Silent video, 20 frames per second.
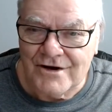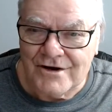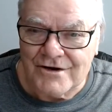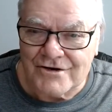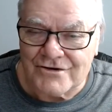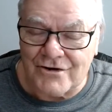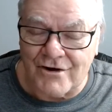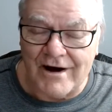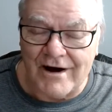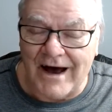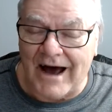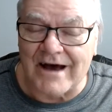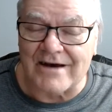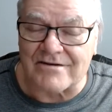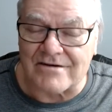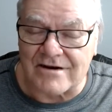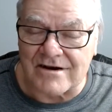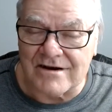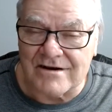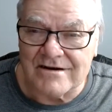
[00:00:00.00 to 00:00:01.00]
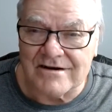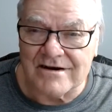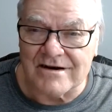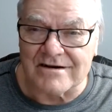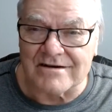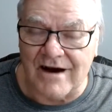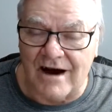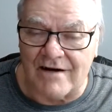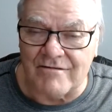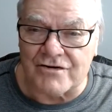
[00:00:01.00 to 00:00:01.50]
So ask
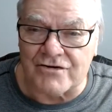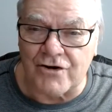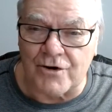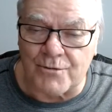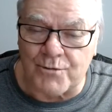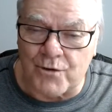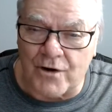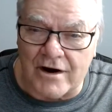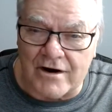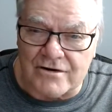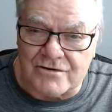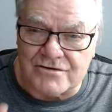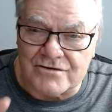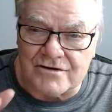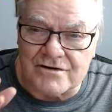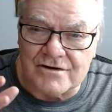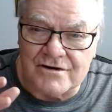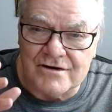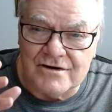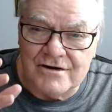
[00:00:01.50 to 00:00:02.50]
and covet your prayers